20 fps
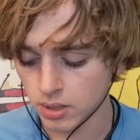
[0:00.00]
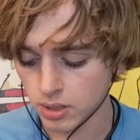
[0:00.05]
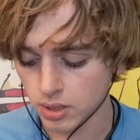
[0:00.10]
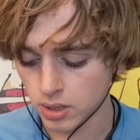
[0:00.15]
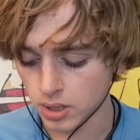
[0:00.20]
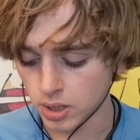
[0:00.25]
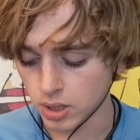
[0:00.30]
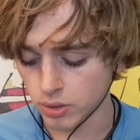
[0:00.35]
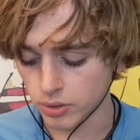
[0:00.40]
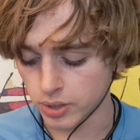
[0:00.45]

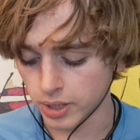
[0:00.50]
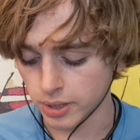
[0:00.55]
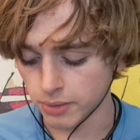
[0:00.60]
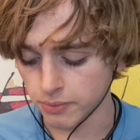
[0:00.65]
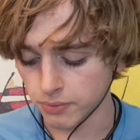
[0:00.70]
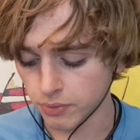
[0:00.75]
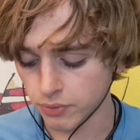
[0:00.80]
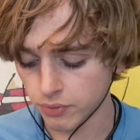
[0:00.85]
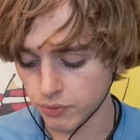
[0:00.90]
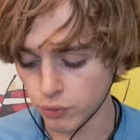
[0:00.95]
Okay,
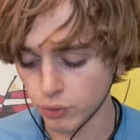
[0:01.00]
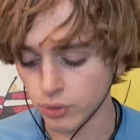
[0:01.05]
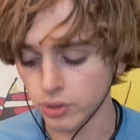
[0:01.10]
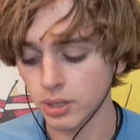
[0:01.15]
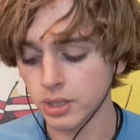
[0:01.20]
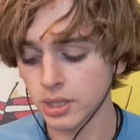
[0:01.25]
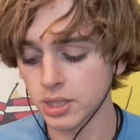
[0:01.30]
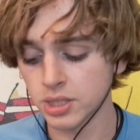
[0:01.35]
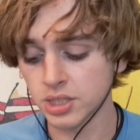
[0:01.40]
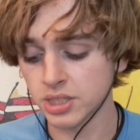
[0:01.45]

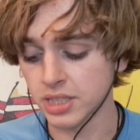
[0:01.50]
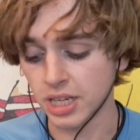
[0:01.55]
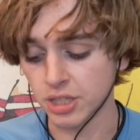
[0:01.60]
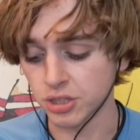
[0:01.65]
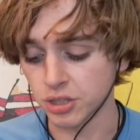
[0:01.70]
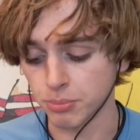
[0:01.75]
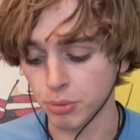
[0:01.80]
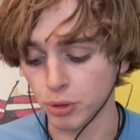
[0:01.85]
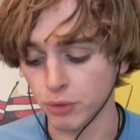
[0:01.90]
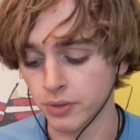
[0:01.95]
this is
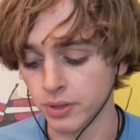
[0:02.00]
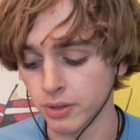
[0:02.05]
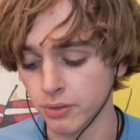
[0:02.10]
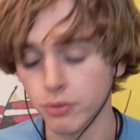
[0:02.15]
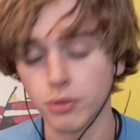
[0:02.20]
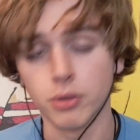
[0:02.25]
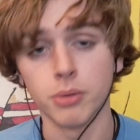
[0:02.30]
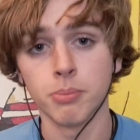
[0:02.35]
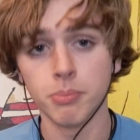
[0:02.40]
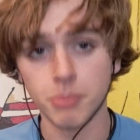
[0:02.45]
actually perfect
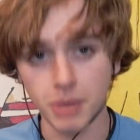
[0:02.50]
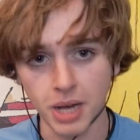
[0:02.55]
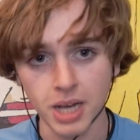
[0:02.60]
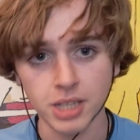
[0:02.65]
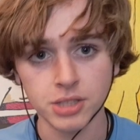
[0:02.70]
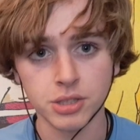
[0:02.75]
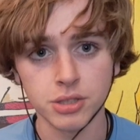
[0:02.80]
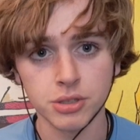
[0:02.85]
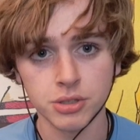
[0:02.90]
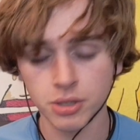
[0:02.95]
for
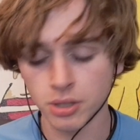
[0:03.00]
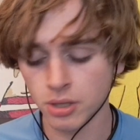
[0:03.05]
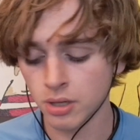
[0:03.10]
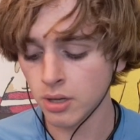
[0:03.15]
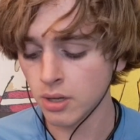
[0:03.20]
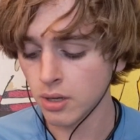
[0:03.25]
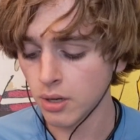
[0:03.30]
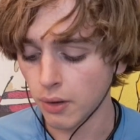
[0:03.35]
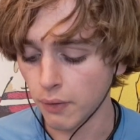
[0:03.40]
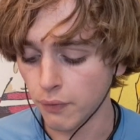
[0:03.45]
passage
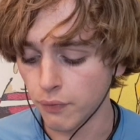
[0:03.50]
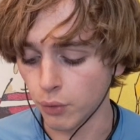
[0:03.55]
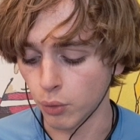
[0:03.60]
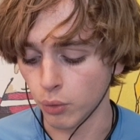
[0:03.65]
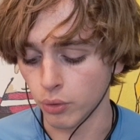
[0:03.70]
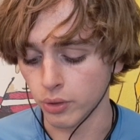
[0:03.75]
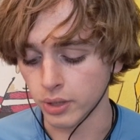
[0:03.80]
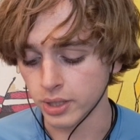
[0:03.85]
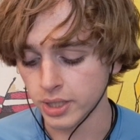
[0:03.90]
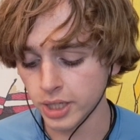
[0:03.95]

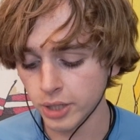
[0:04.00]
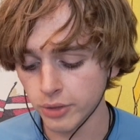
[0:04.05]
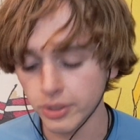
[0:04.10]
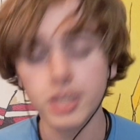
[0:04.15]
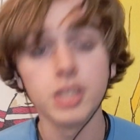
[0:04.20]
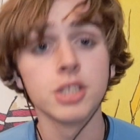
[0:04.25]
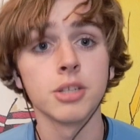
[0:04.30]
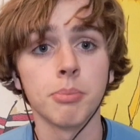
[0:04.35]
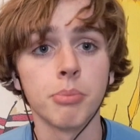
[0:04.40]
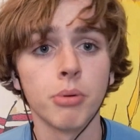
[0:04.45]
4. Here
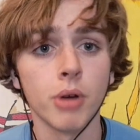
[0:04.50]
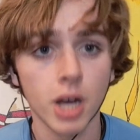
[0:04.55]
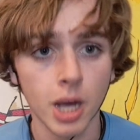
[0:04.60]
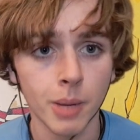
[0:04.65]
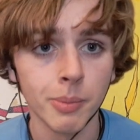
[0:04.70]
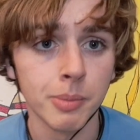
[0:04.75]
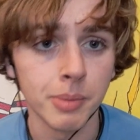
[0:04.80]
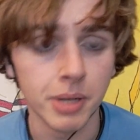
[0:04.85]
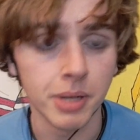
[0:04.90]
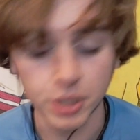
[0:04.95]
is a
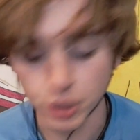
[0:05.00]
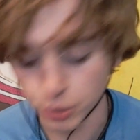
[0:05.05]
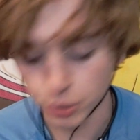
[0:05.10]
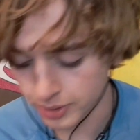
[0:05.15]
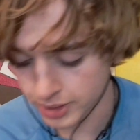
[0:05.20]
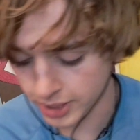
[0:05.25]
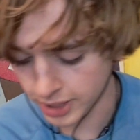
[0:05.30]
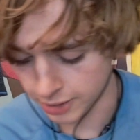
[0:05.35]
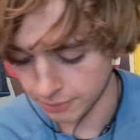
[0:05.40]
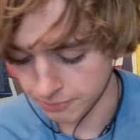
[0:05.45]
problem that you
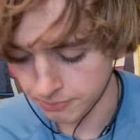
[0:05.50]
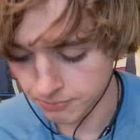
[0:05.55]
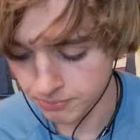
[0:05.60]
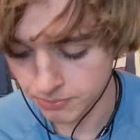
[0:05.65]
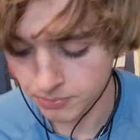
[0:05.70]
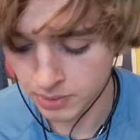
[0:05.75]
would get.